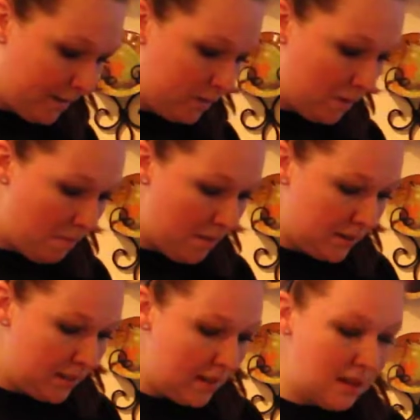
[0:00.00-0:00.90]
So I'm
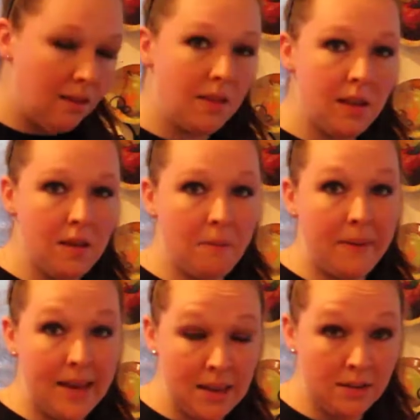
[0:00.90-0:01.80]
mixing the
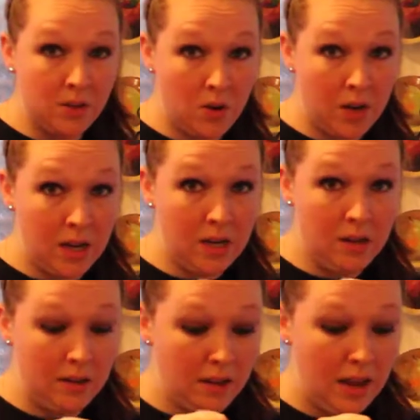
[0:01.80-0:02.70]
baking soda
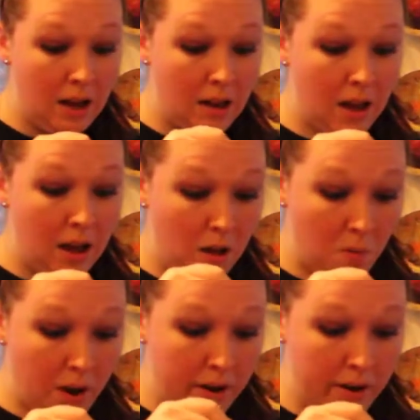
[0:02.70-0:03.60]
in the hot
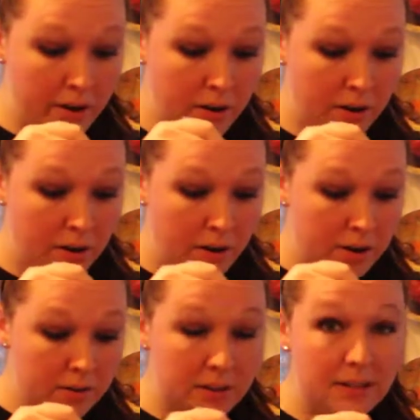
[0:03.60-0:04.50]
water
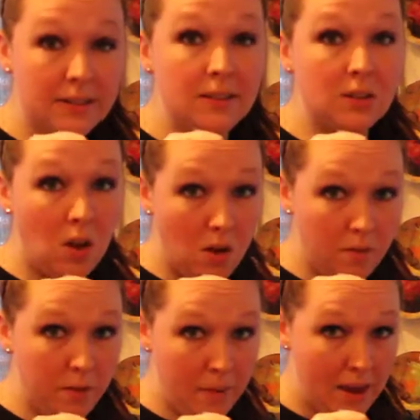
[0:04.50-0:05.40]
to
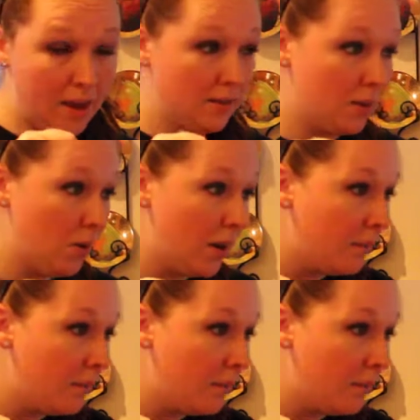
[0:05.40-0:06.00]
dissolve the baking soda.